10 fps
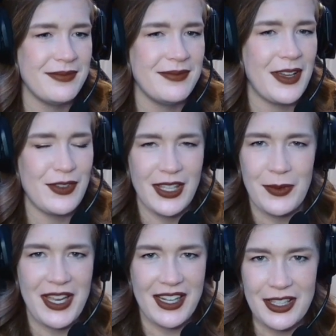I feel
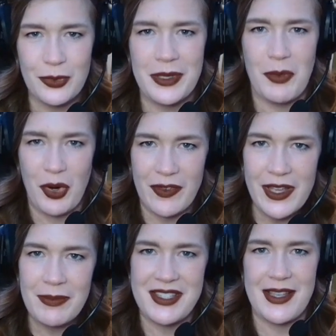like we got a little bit more of
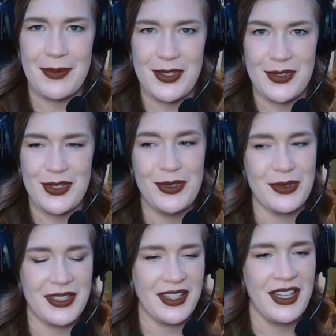him this episode
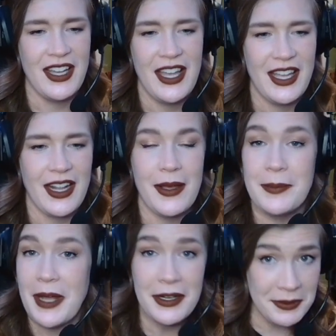too and and I
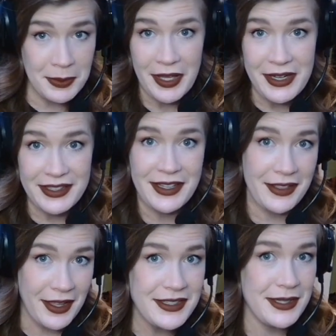am not complaining.
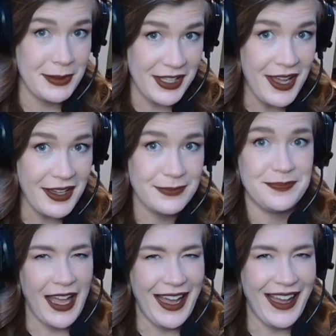I liked him a lot.
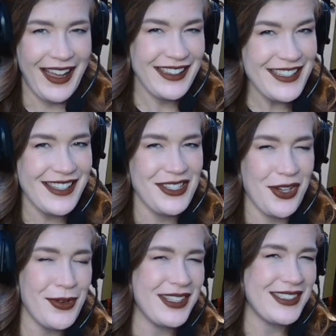I guess I
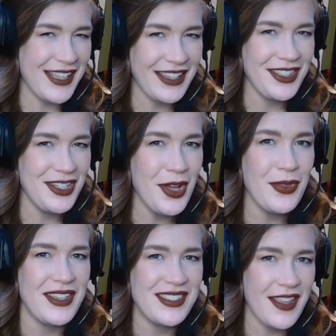don't exactly
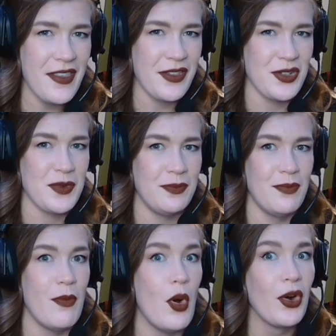know. They said that there's
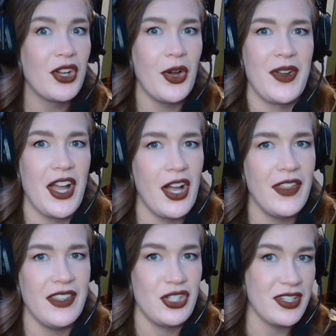more going
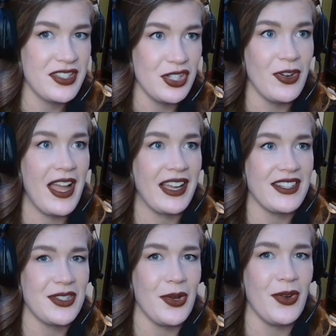on than just the
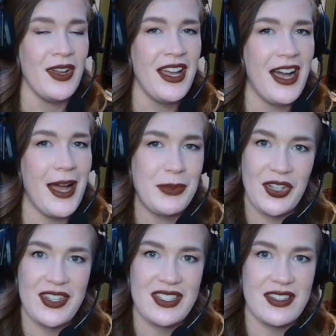dragon, so I'm
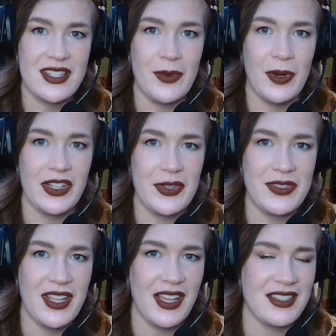curious to see where it
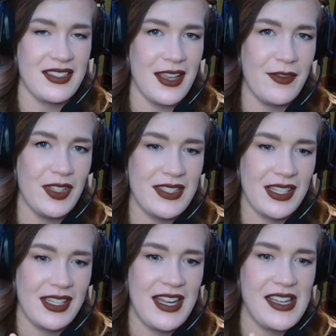goes next because that feels
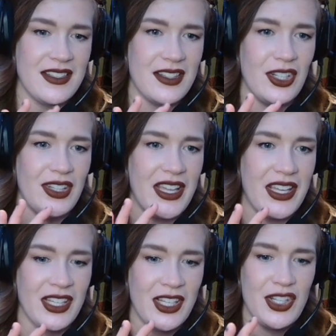like a nice little
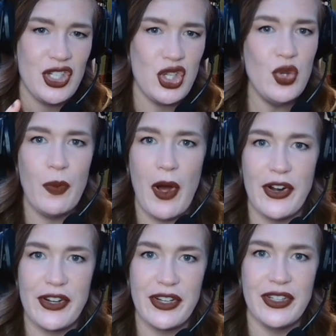like
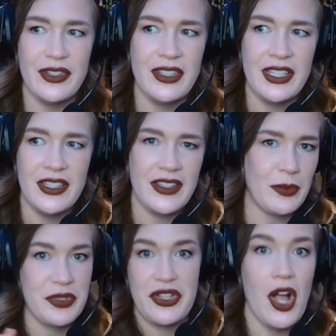two-parter
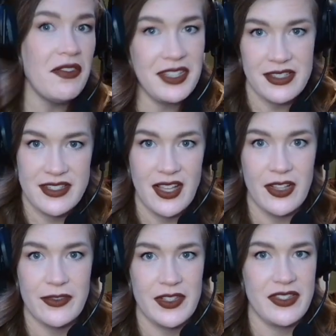that resolved
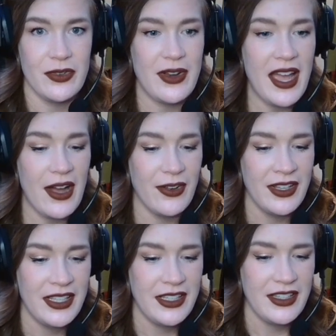itself. And so now
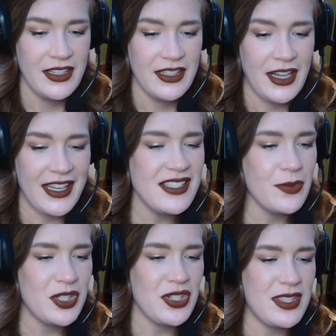I guess
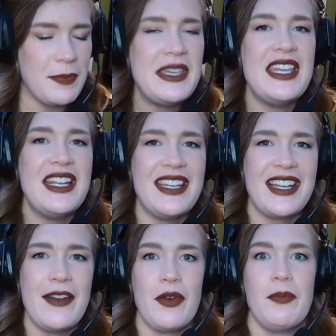it was just the
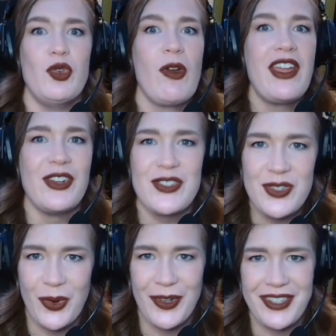beginning of a greater
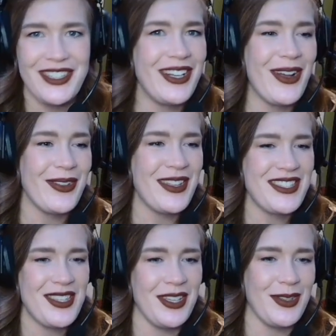story, you know?
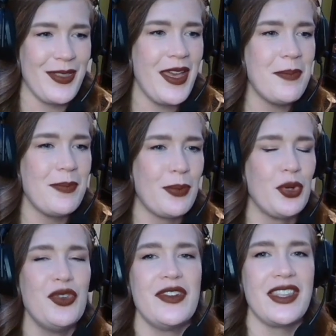That's their them
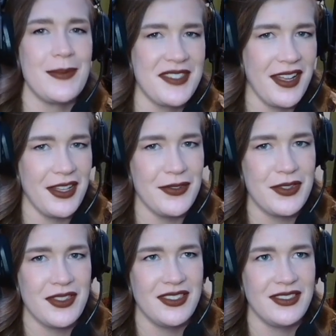proving
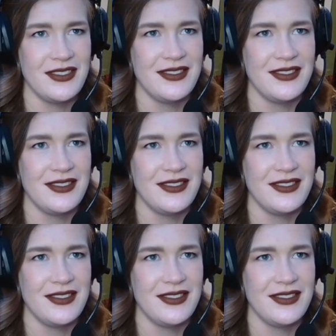themselves.